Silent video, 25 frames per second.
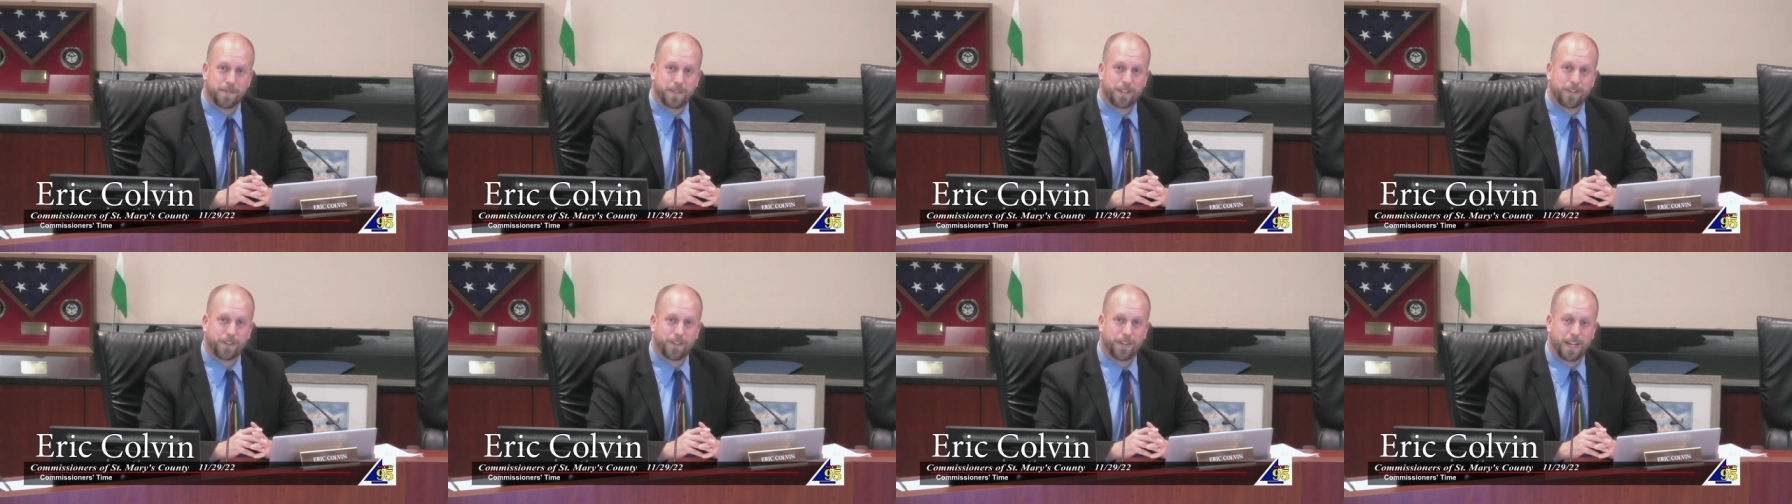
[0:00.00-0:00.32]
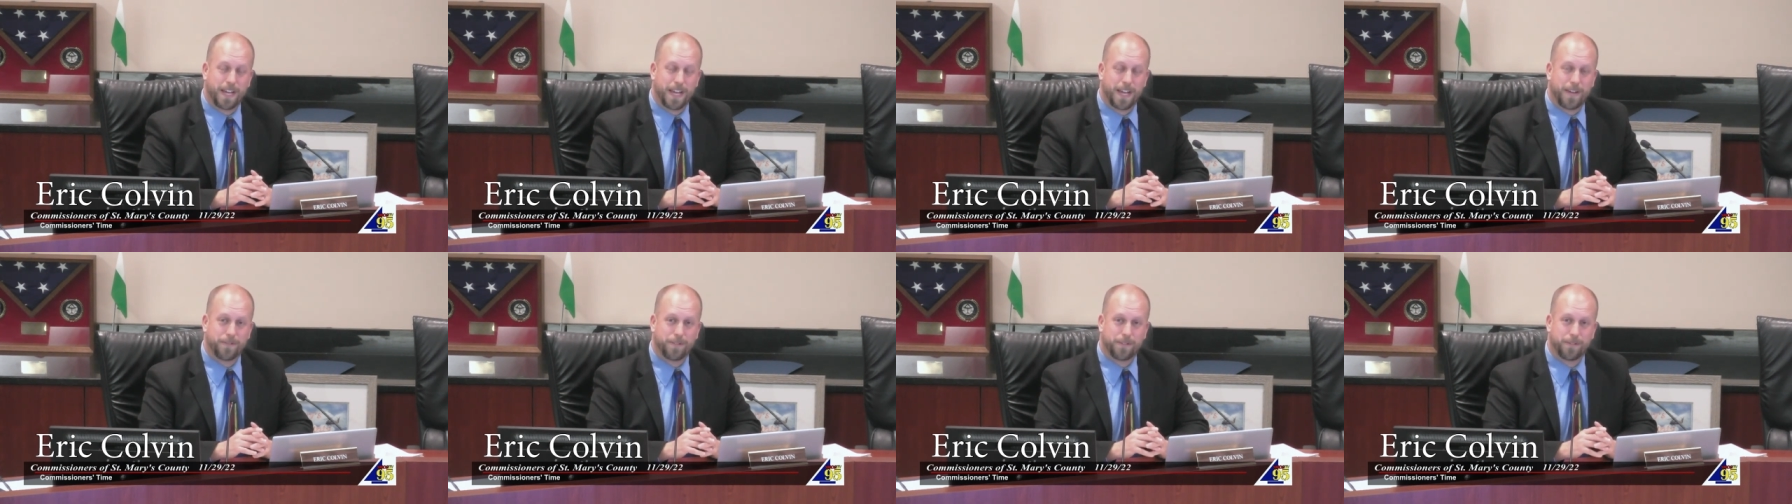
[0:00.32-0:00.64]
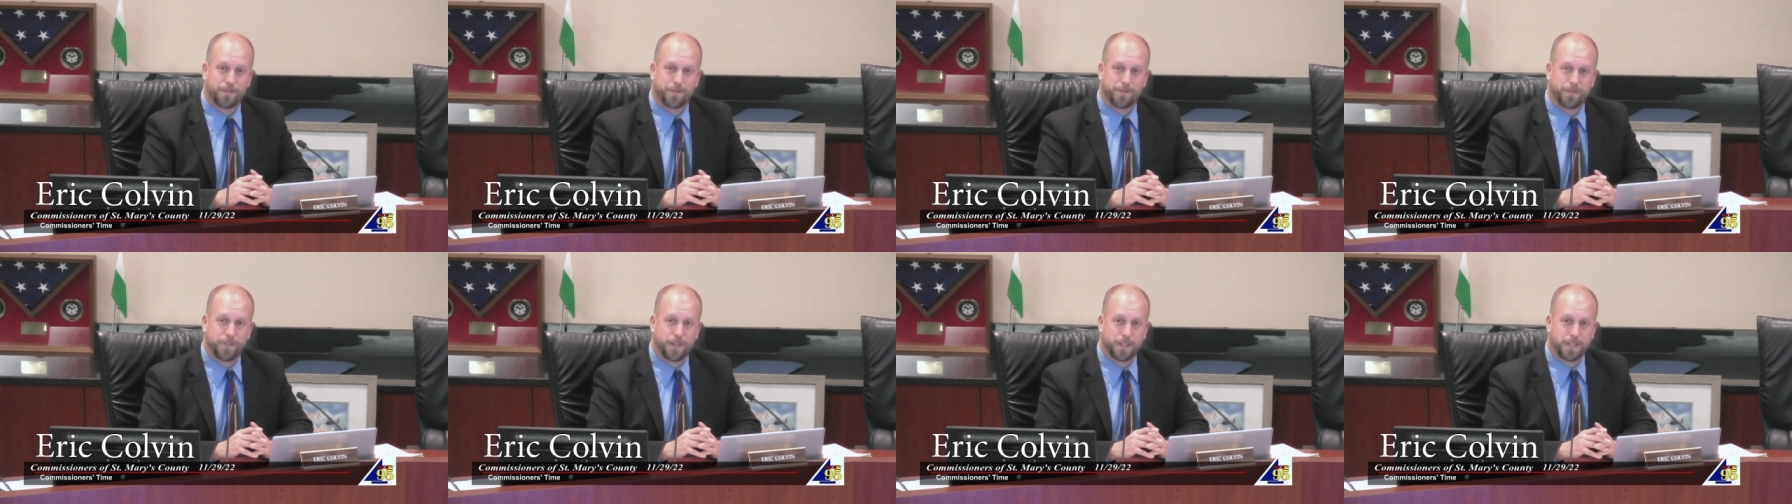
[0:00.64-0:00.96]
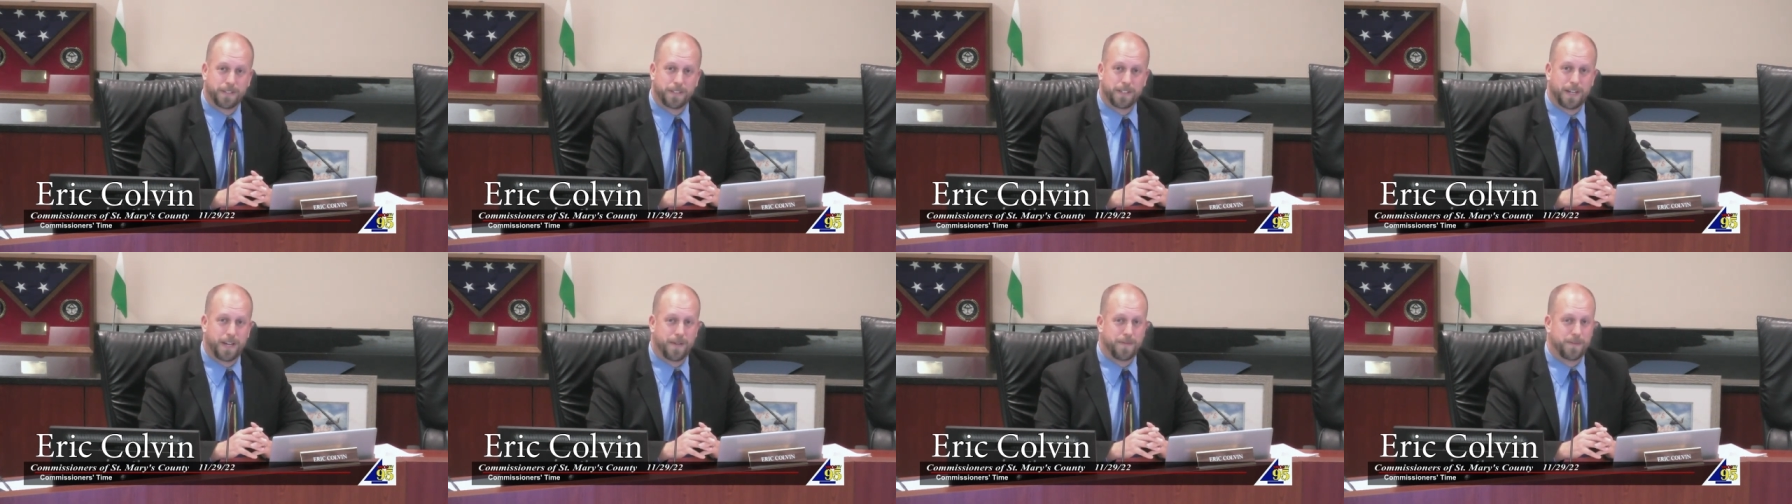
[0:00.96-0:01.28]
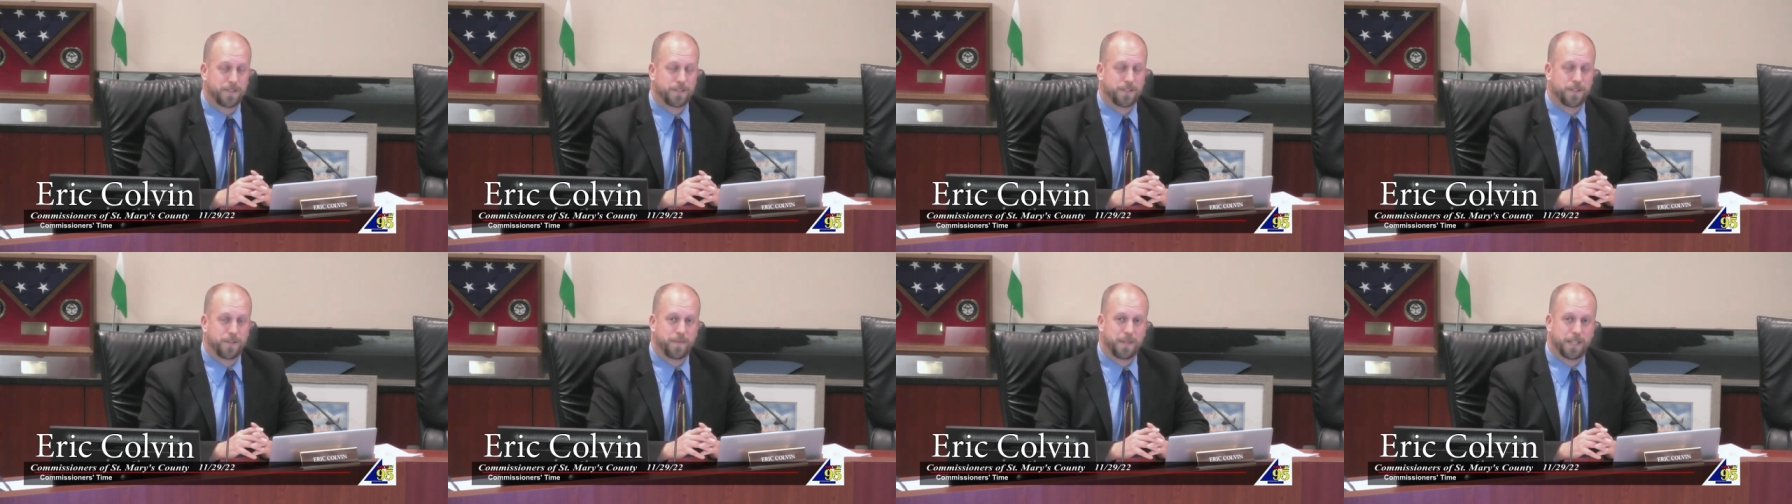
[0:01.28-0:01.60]
They're going to have a fun time.
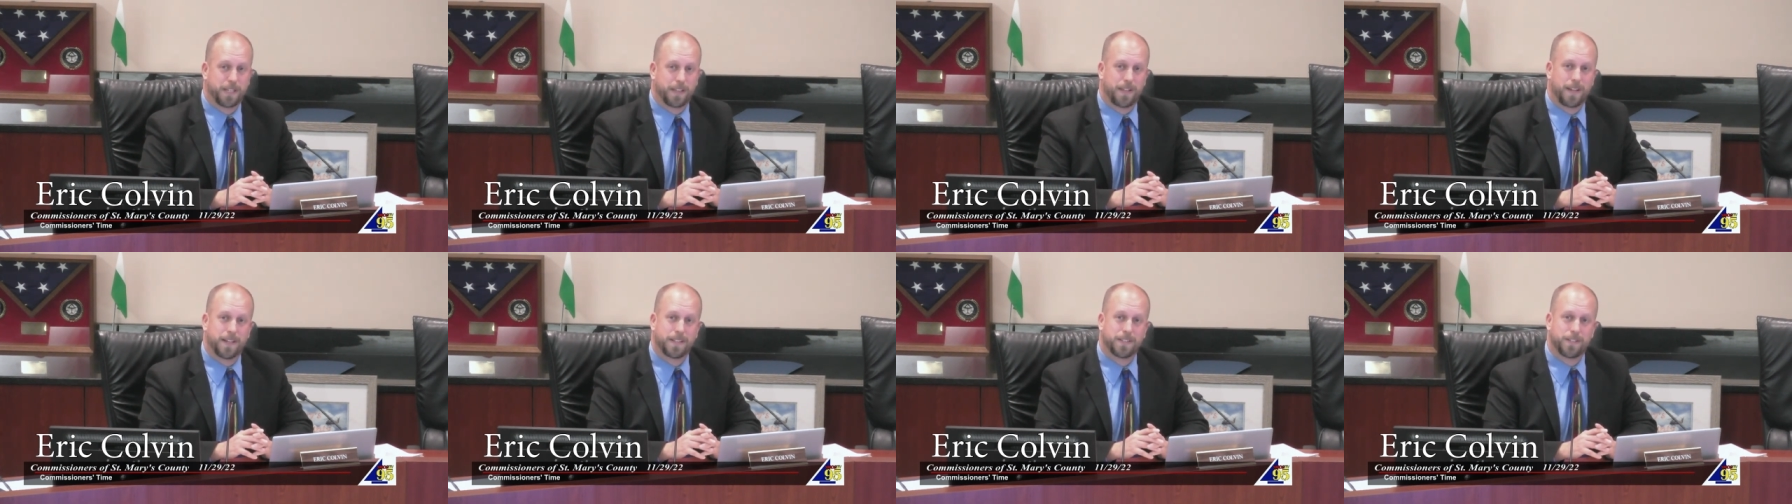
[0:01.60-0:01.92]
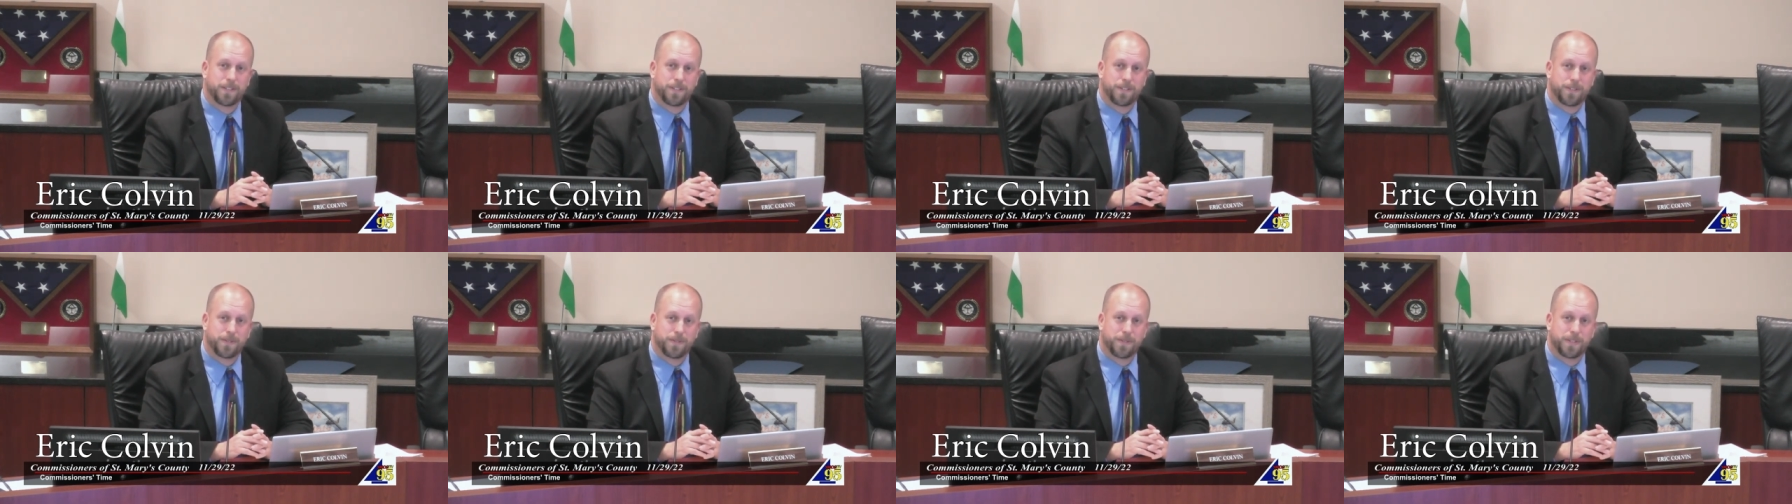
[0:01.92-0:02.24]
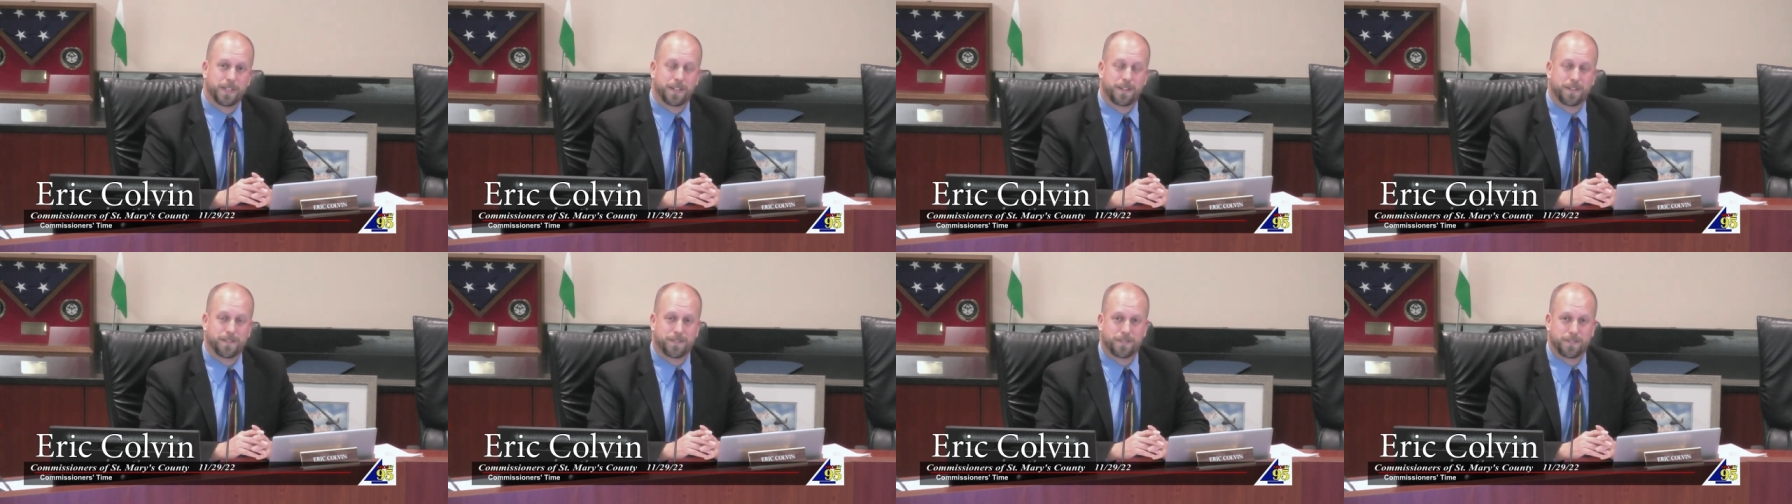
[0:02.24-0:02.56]
There's going to be a lot to do there.